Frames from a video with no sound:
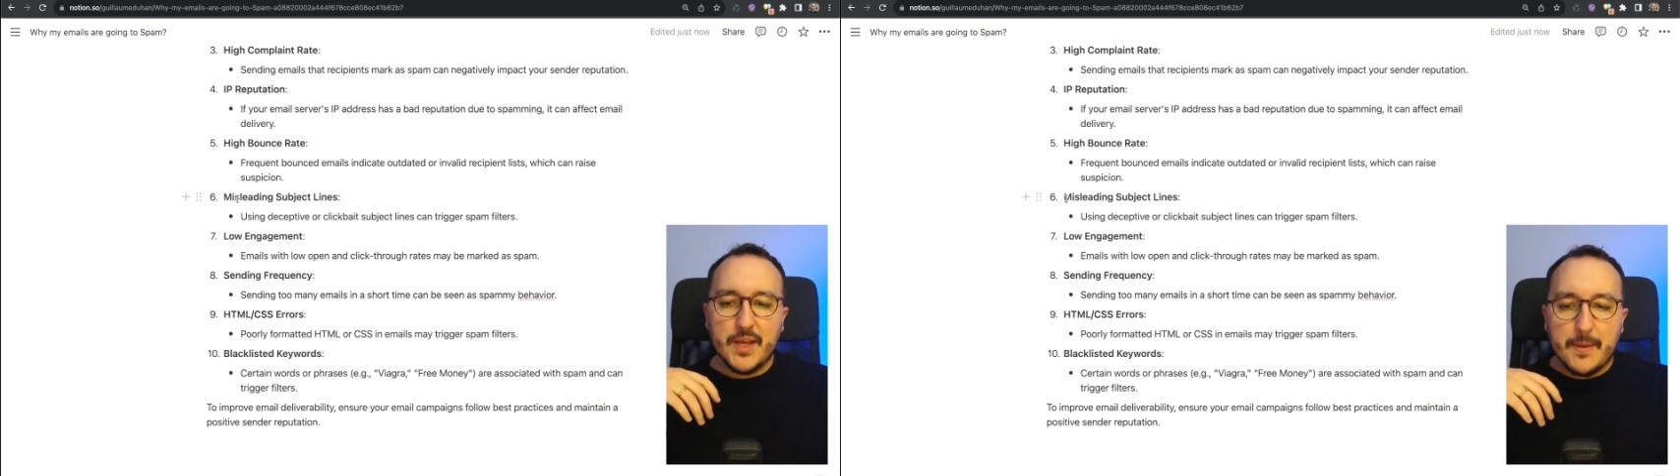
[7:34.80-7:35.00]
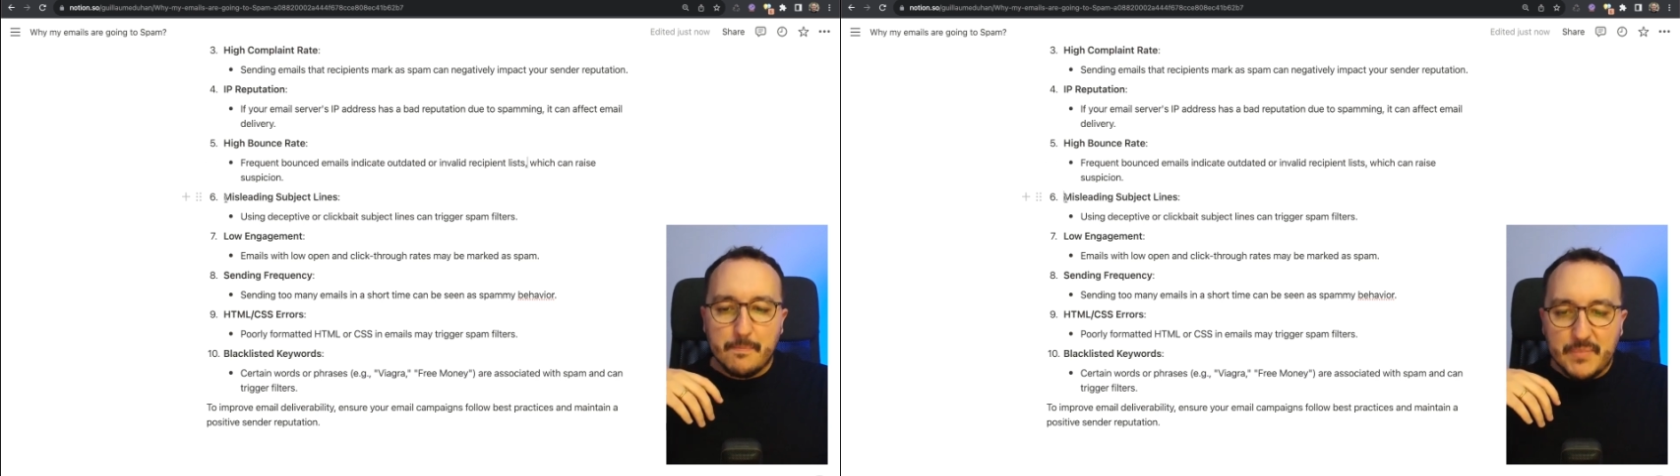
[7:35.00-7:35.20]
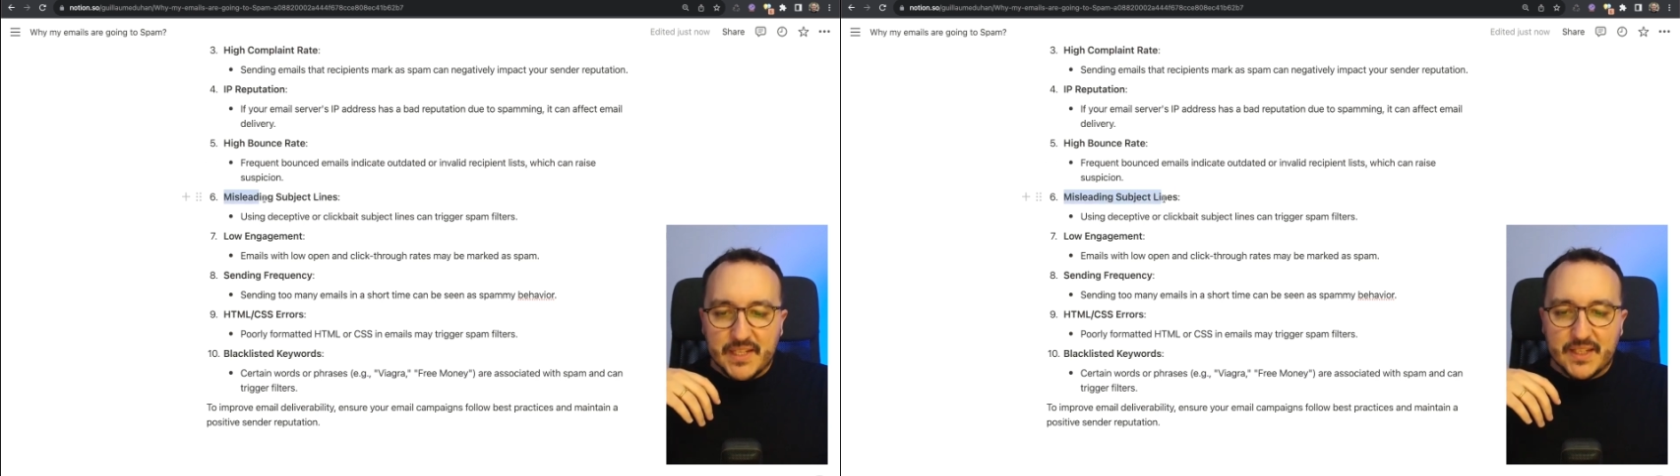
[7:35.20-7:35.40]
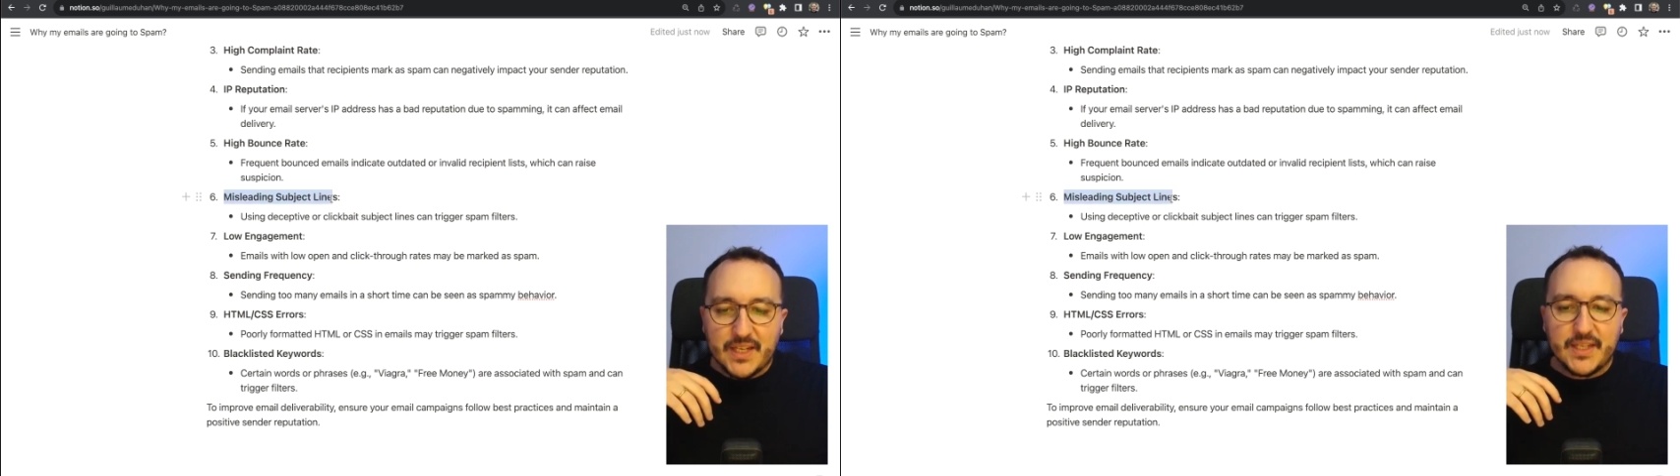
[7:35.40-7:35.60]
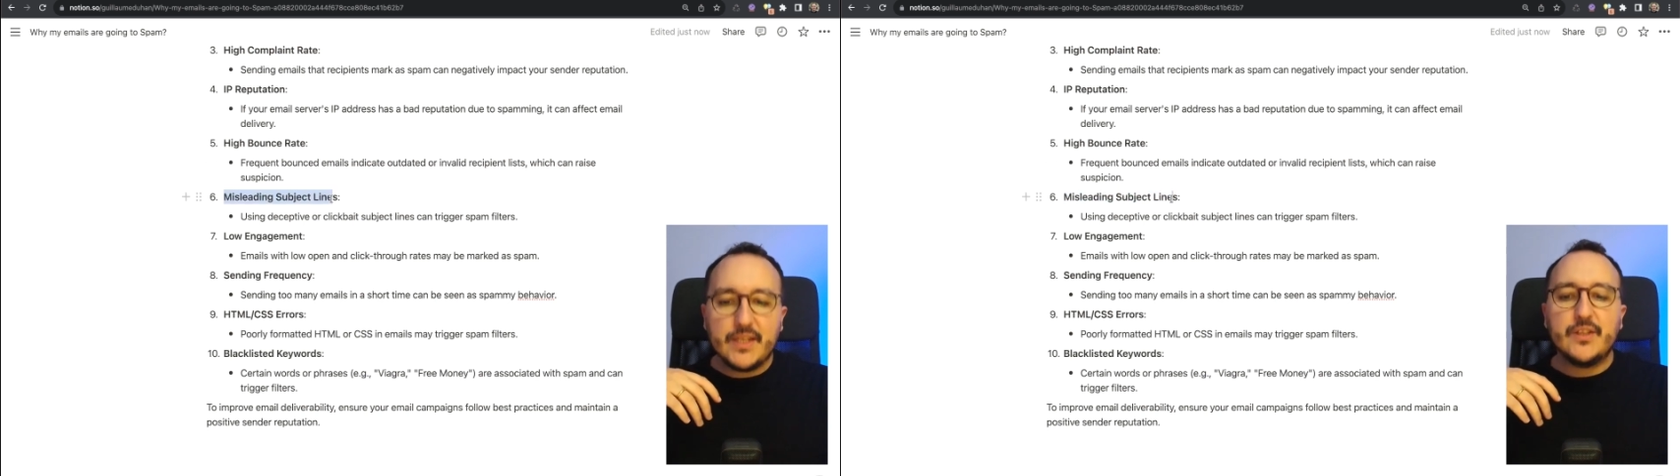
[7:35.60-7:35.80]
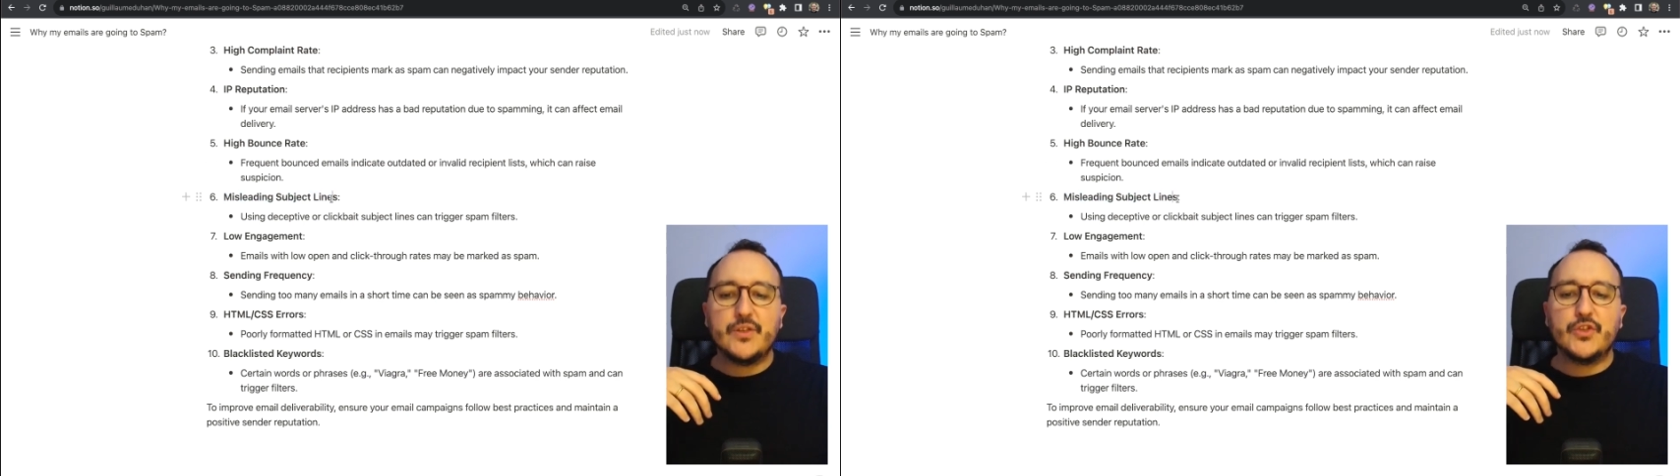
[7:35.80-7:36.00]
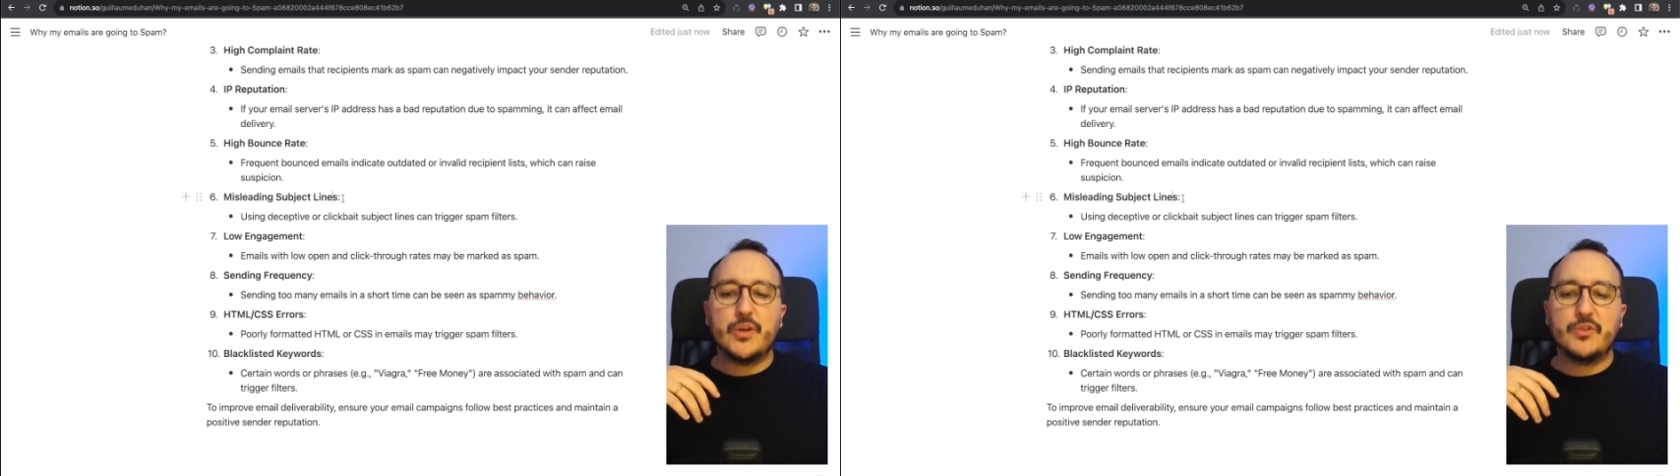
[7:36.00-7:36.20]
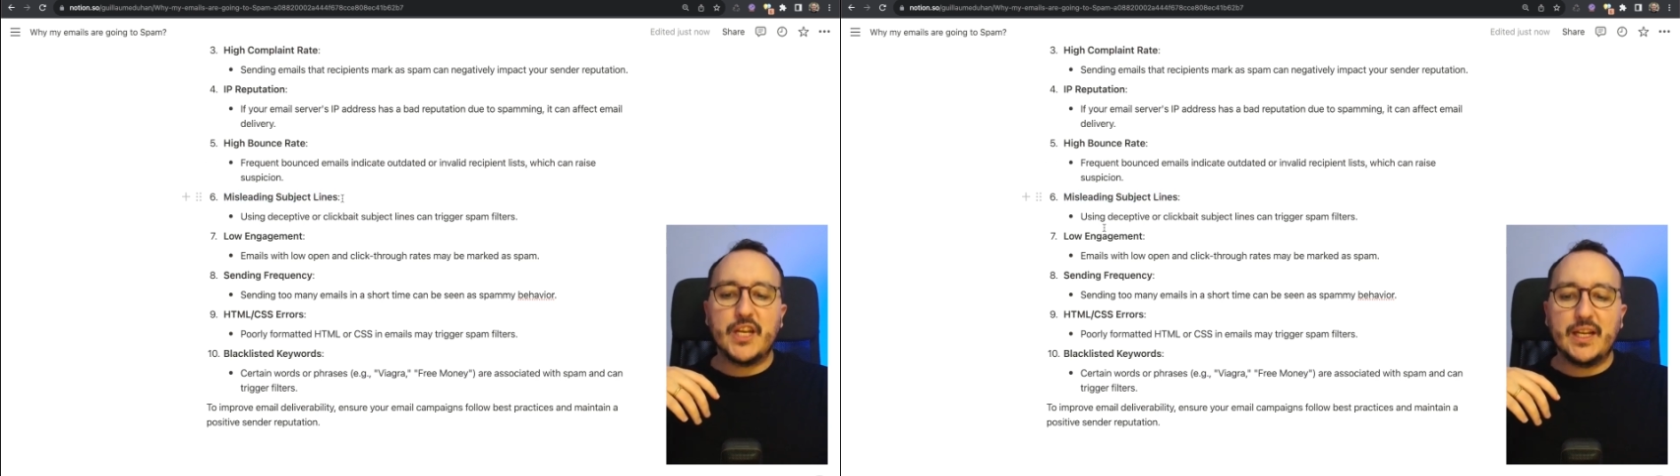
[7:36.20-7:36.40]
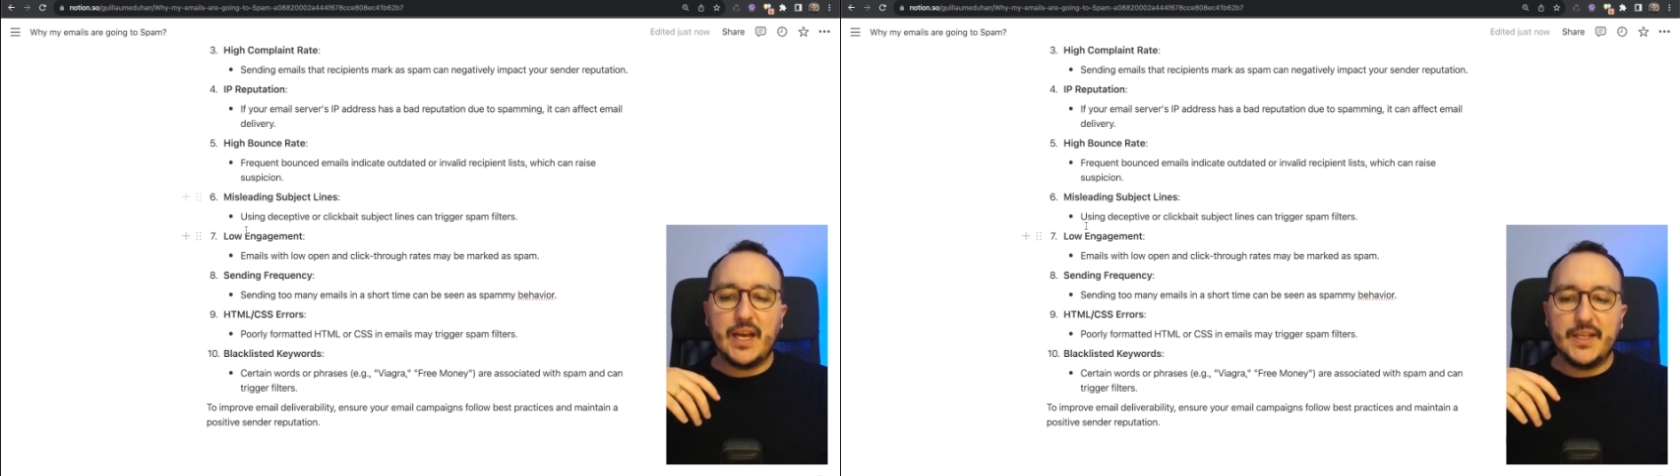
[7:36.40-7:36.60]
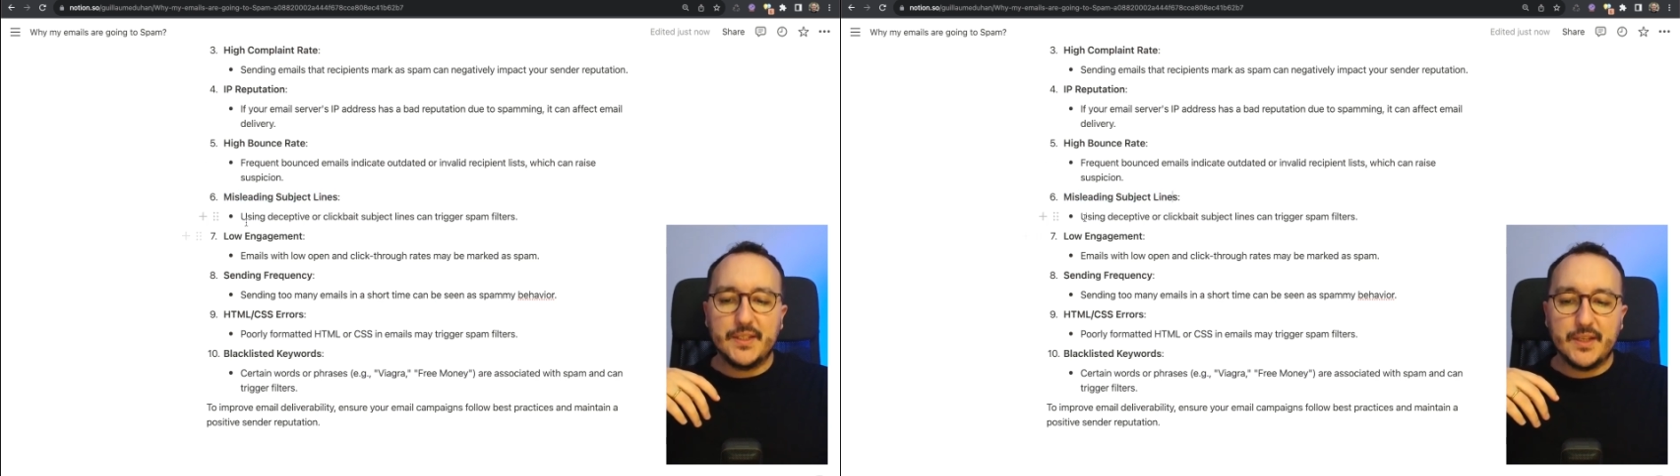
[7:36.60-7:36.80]
Misleading subject
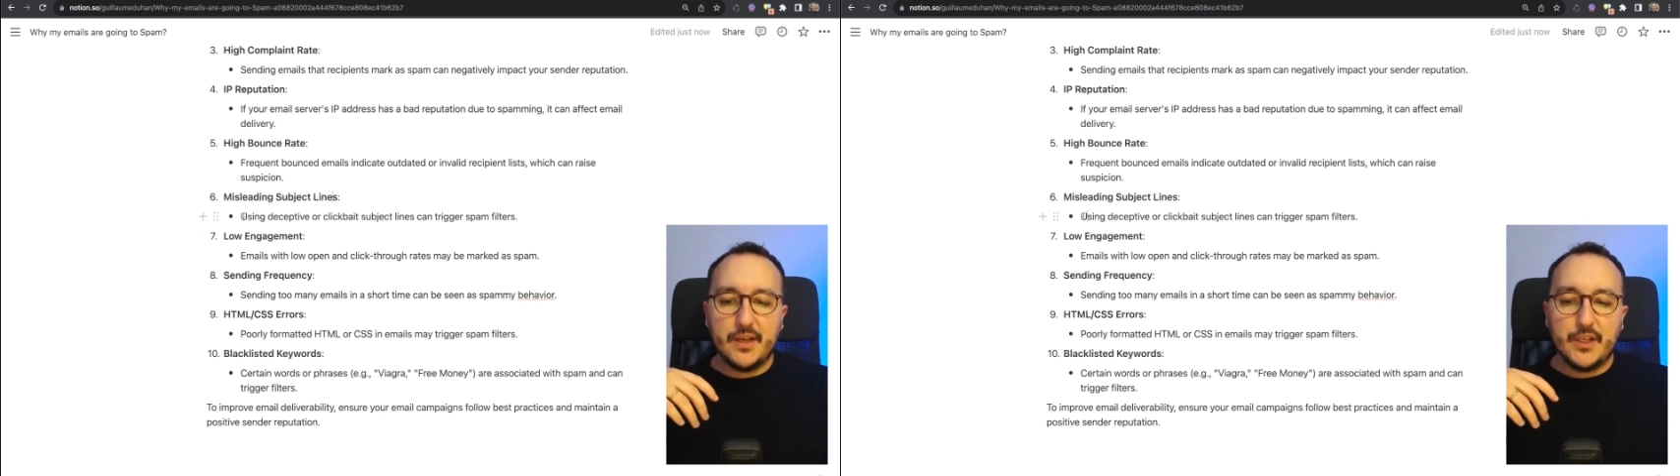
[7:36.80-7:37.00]
lines,